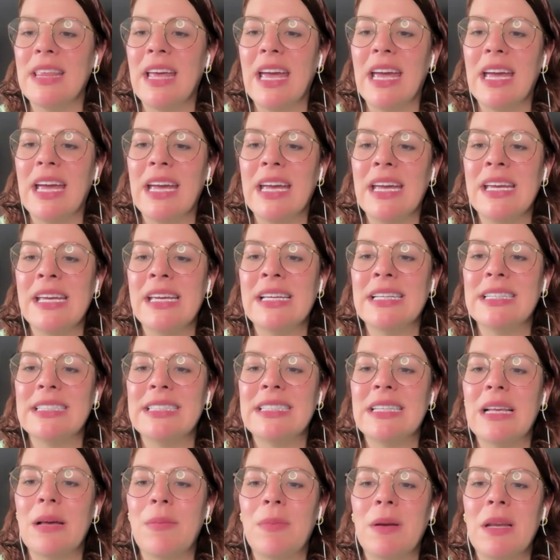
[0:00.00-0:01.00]
they
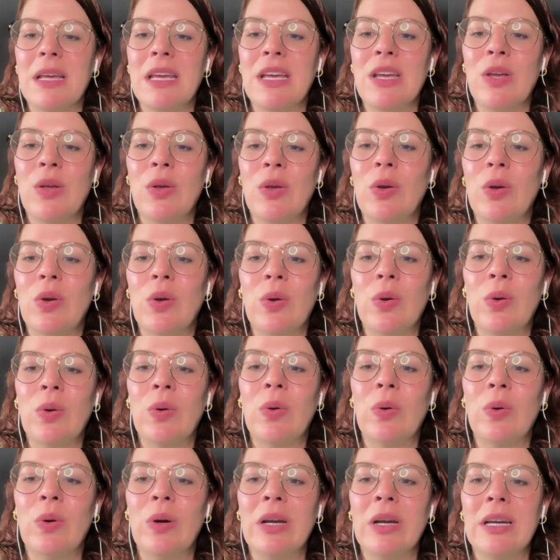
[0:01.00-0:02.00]
somebody
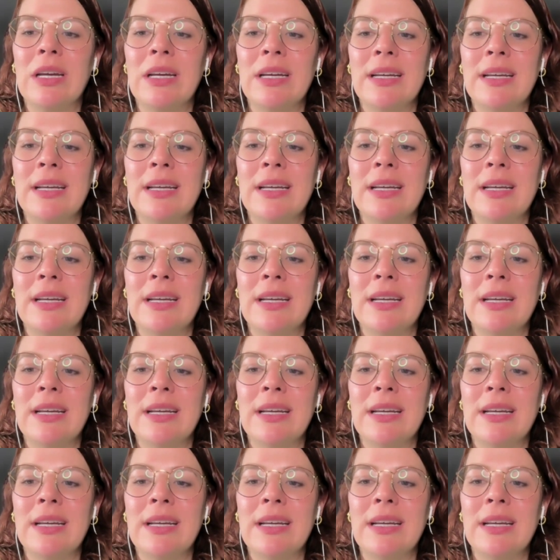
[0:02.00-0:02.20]
who